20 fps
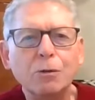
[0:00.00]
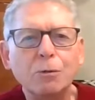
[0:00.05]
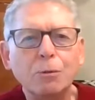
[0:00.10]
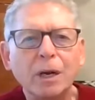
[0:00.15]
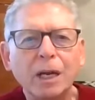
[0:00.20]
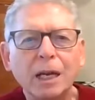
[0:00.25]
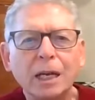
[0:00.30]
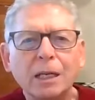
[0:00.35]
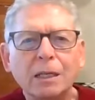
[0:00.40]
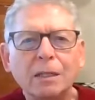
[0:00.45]

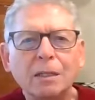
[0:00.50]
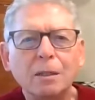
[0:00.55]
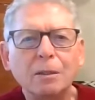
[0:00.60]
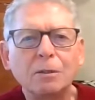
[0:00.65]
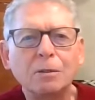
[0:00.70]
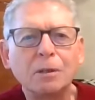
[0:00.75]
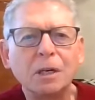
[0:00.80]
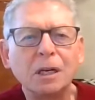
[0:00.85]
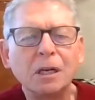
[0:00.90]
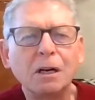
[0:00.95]
drain
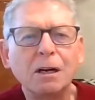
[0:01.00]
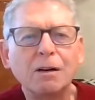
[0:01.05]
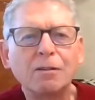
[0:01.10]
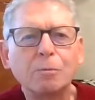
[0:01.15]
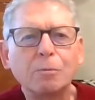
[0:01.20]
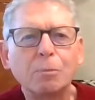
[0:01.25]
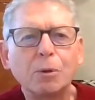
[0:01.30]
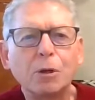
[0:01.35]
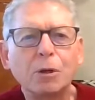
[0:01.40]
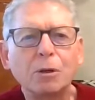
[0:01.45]
to drain
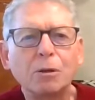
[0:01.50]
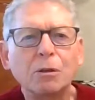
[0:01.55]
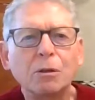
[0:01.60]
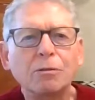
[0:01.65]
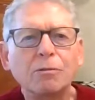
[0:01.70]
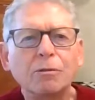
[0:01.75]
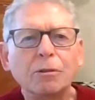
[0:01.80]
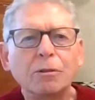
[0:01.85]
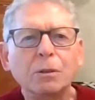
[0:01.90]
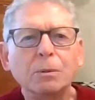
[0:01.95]
off
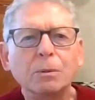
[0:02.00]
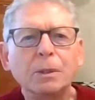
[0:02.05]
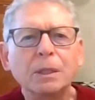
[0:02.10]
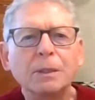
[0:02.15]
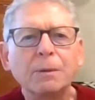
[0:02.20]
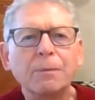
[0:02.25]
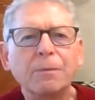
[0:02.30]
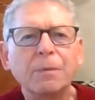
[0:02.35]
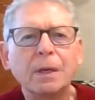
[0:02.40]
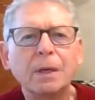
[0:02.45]
pleural fluid.